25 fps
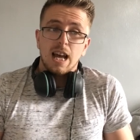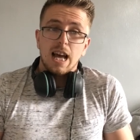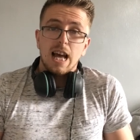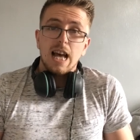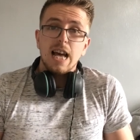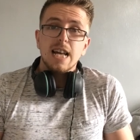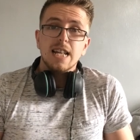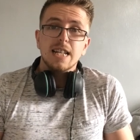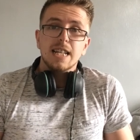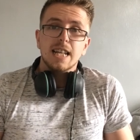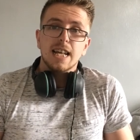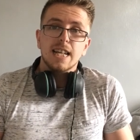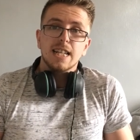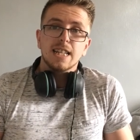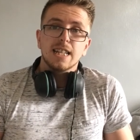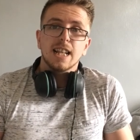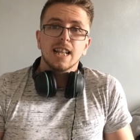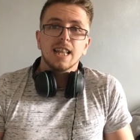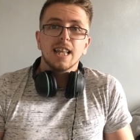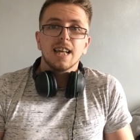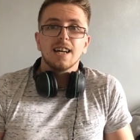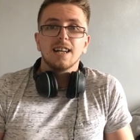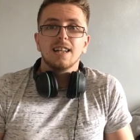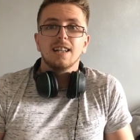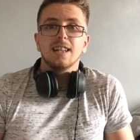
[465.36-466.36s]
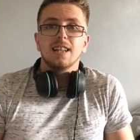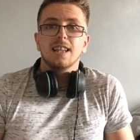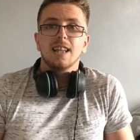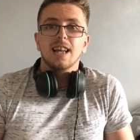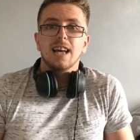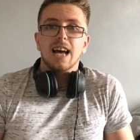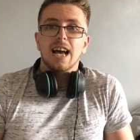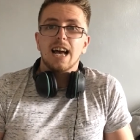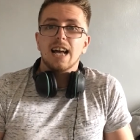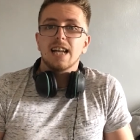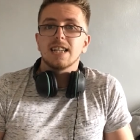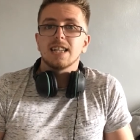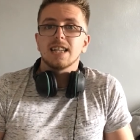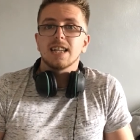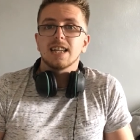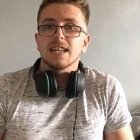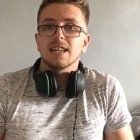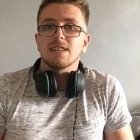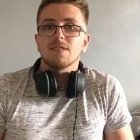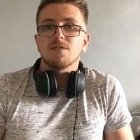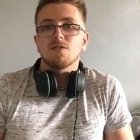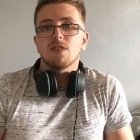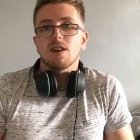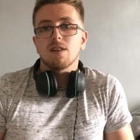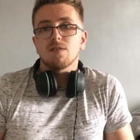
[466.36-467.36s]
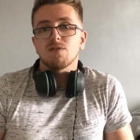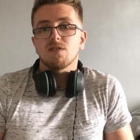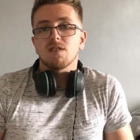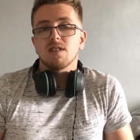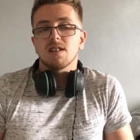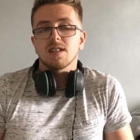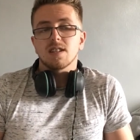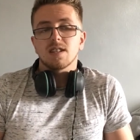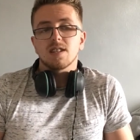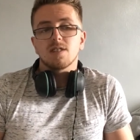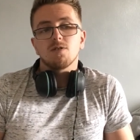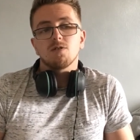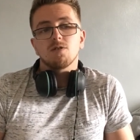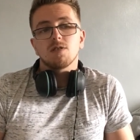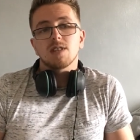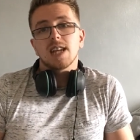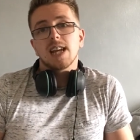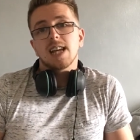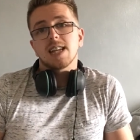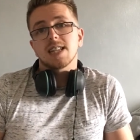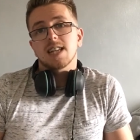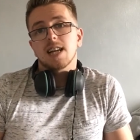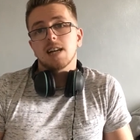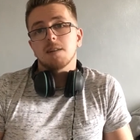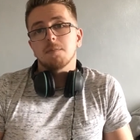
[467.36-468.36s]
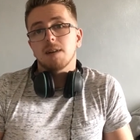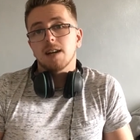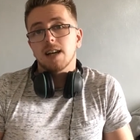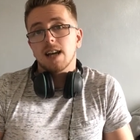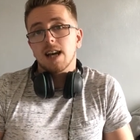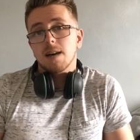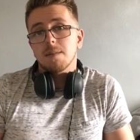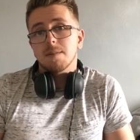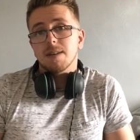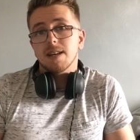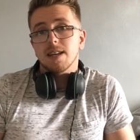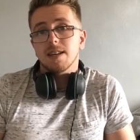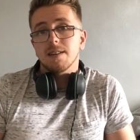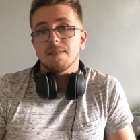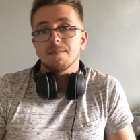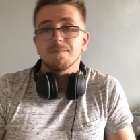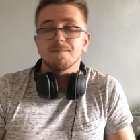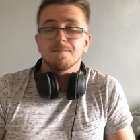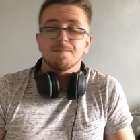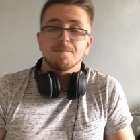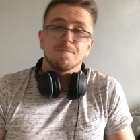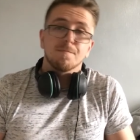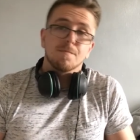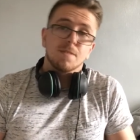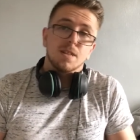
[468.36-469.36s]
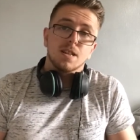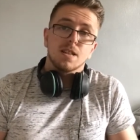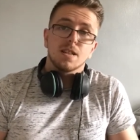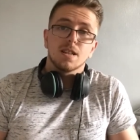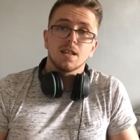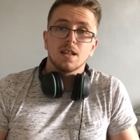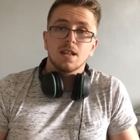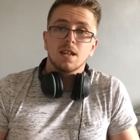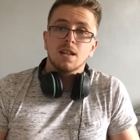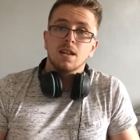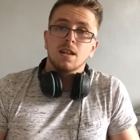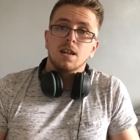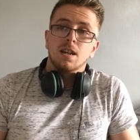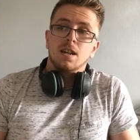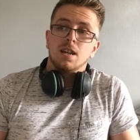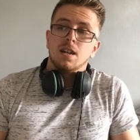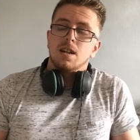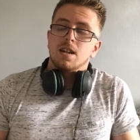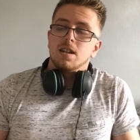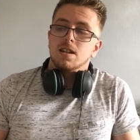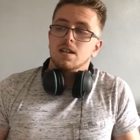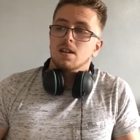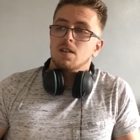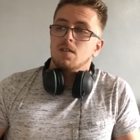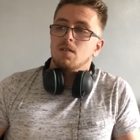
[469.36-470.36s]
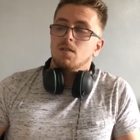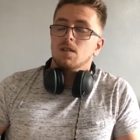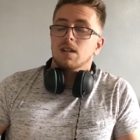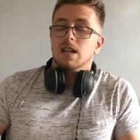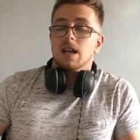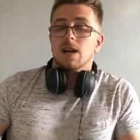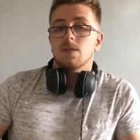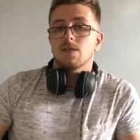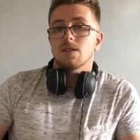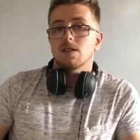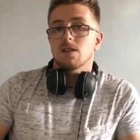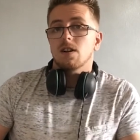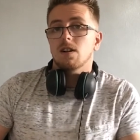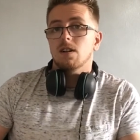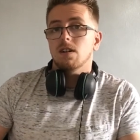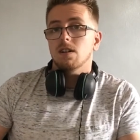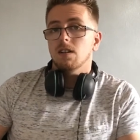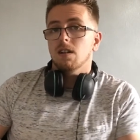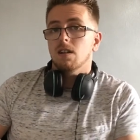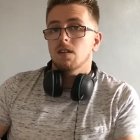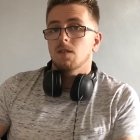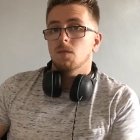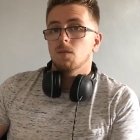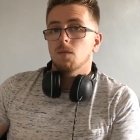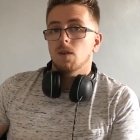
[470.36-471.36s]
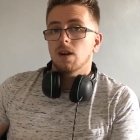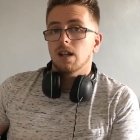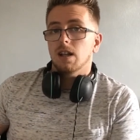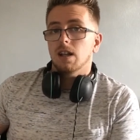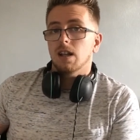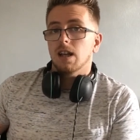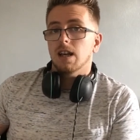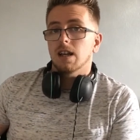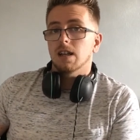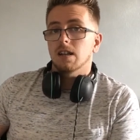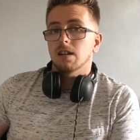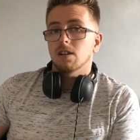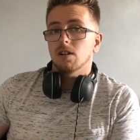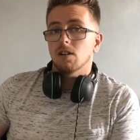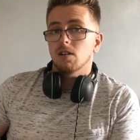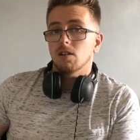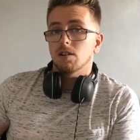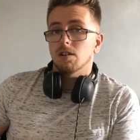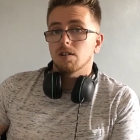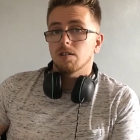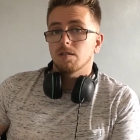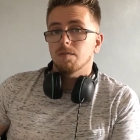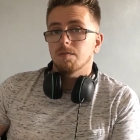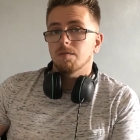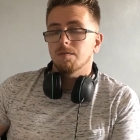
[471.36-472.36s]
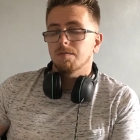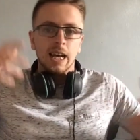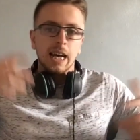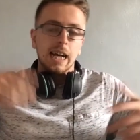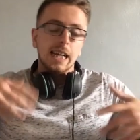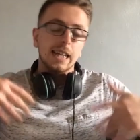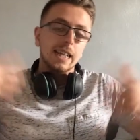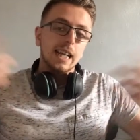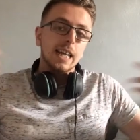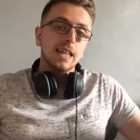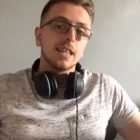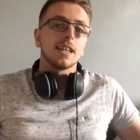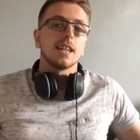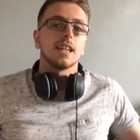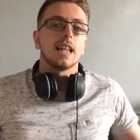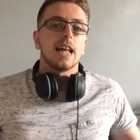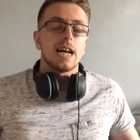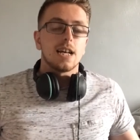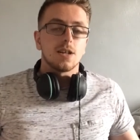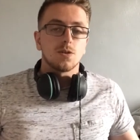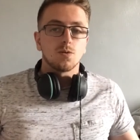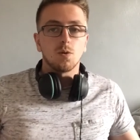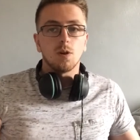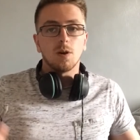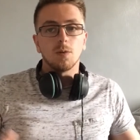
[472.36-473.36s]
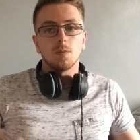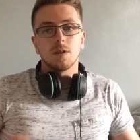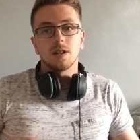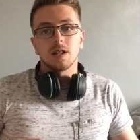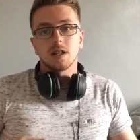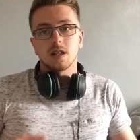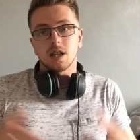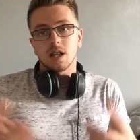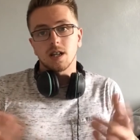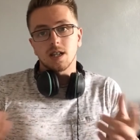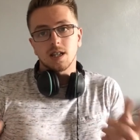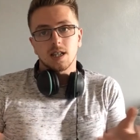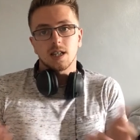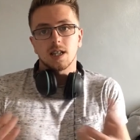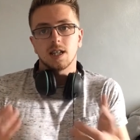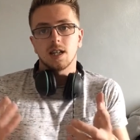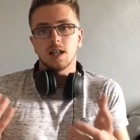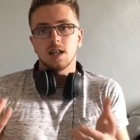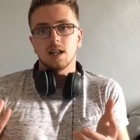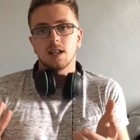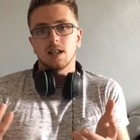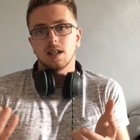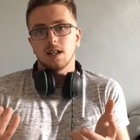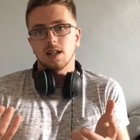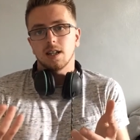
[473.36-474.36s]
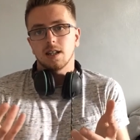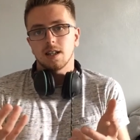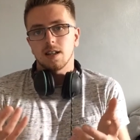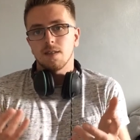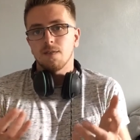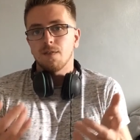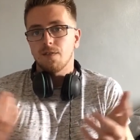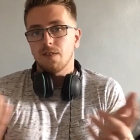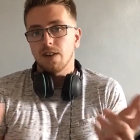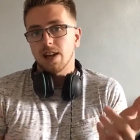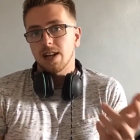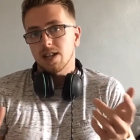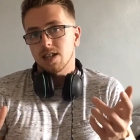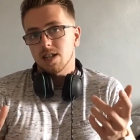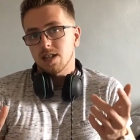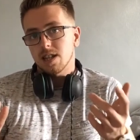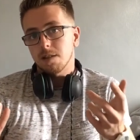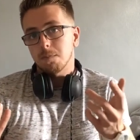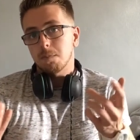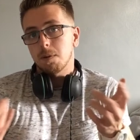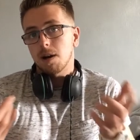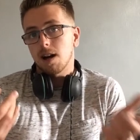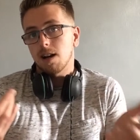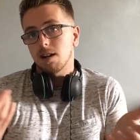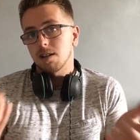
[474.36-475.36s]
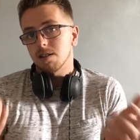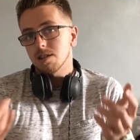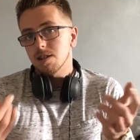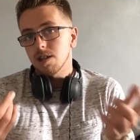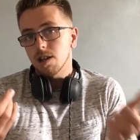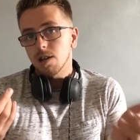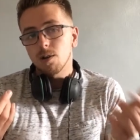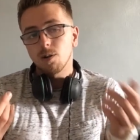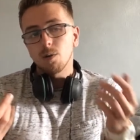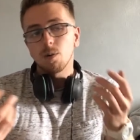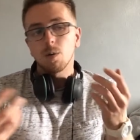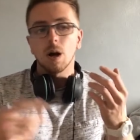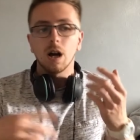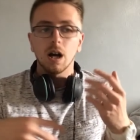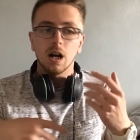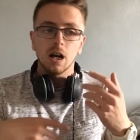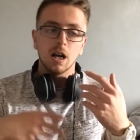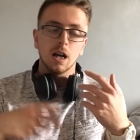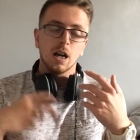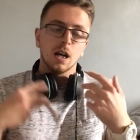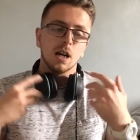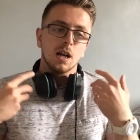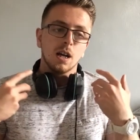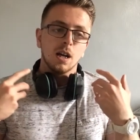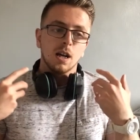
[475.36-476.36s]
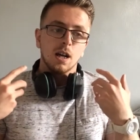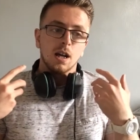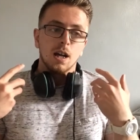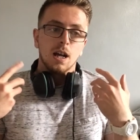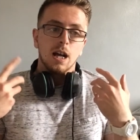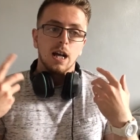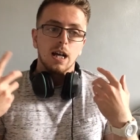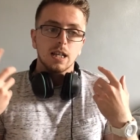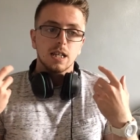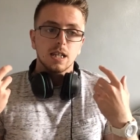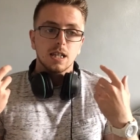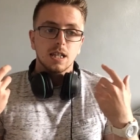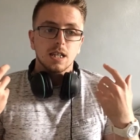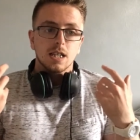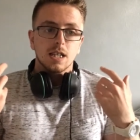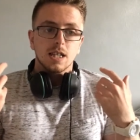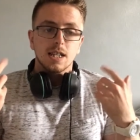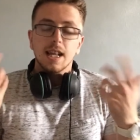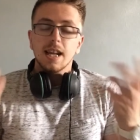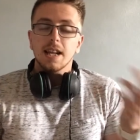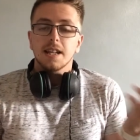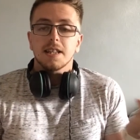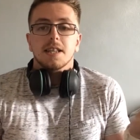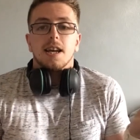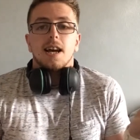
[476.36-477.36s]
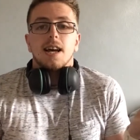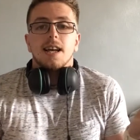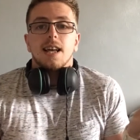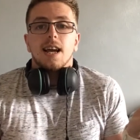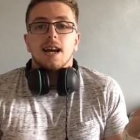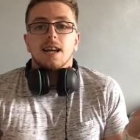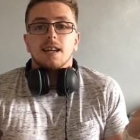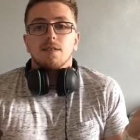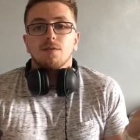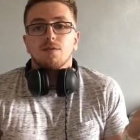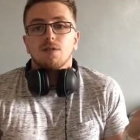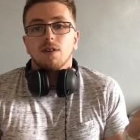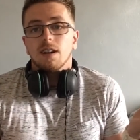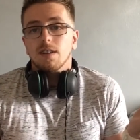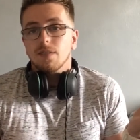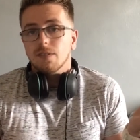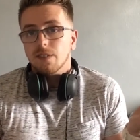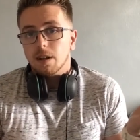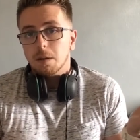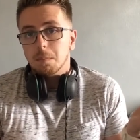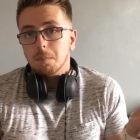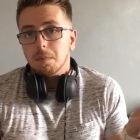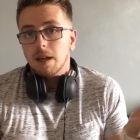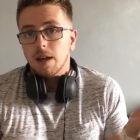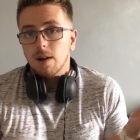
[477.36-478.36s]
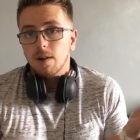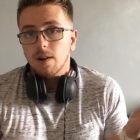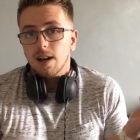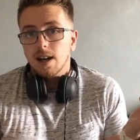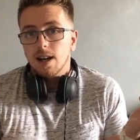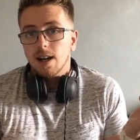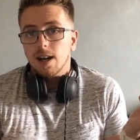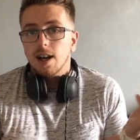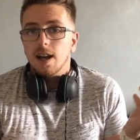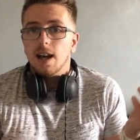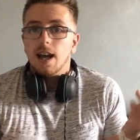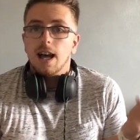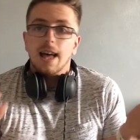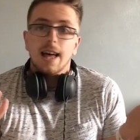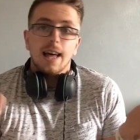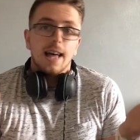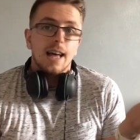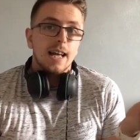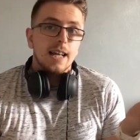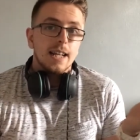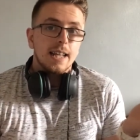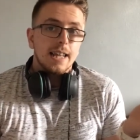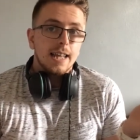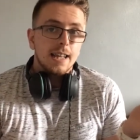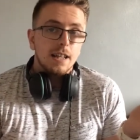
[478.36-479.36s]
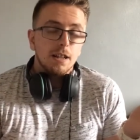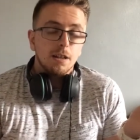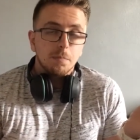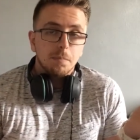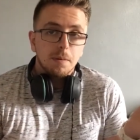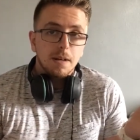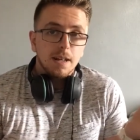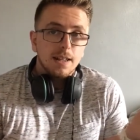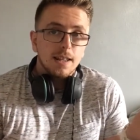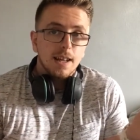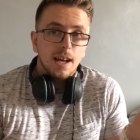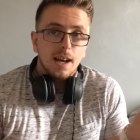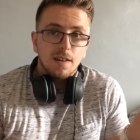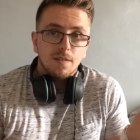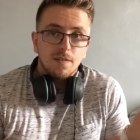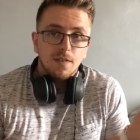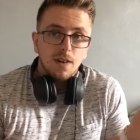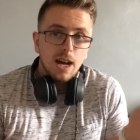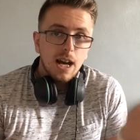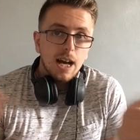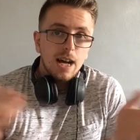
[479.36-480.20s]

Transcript: And then the little ending reference to CSI Miami. So that was all well and good. And then the last one was just the fixer part 2. Stick Tai Yang in front of a computer and he'll be there for